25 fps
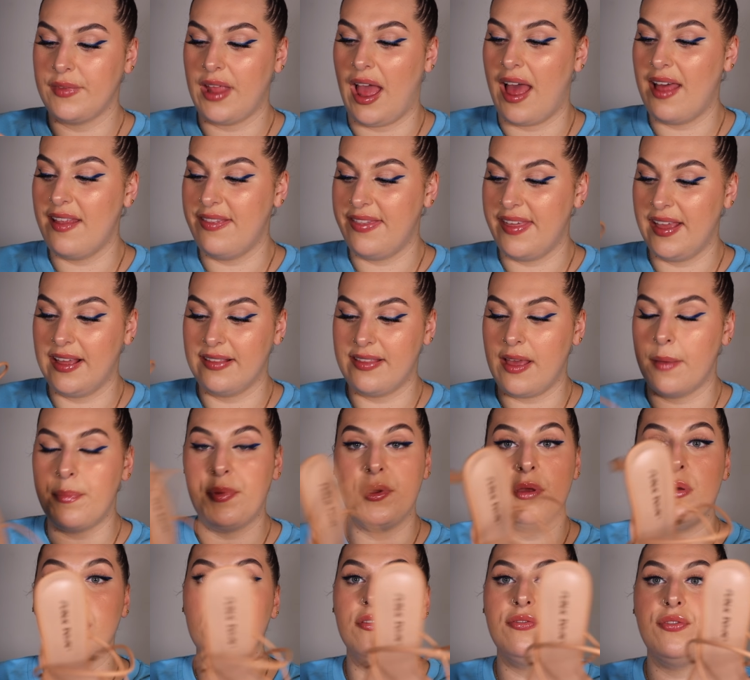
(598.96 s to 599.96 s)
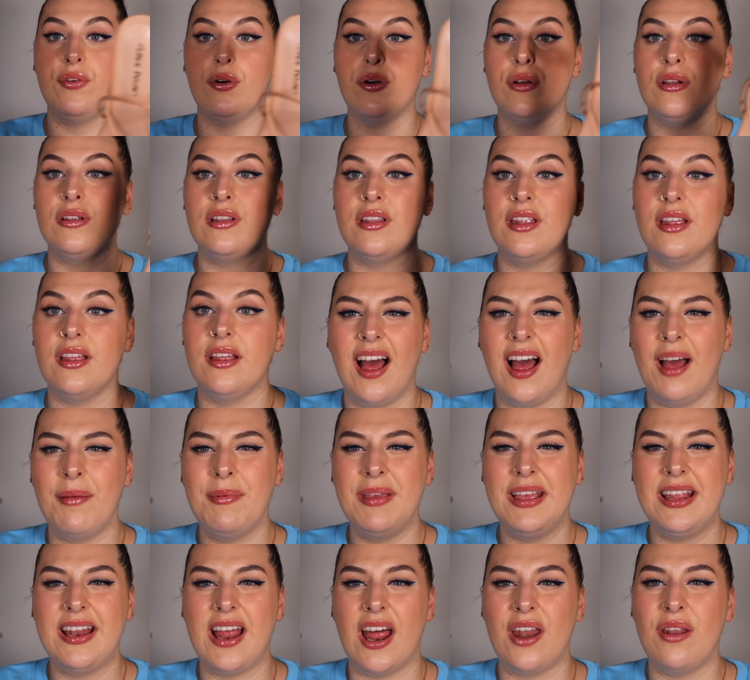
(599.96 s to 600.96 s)
I think they're beautiful. I
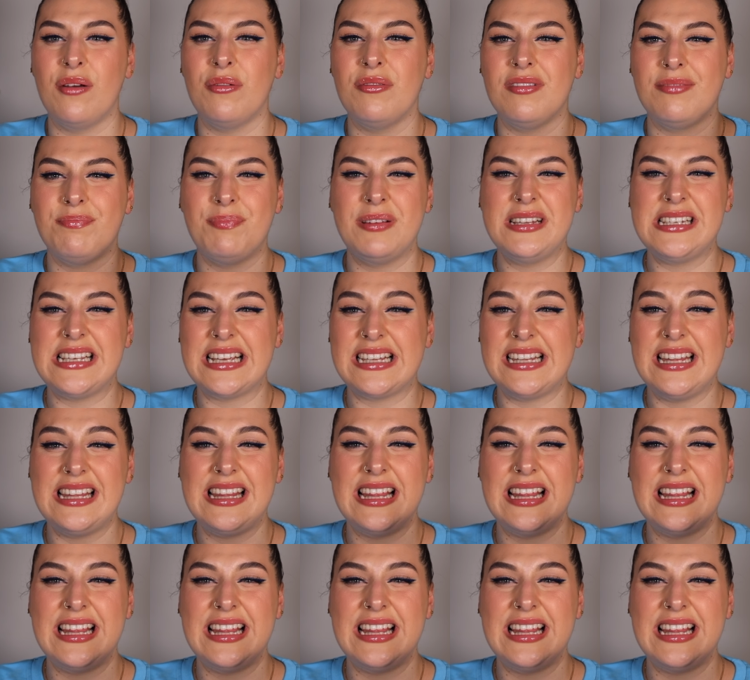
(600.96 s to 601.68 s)
mean, I don't particularly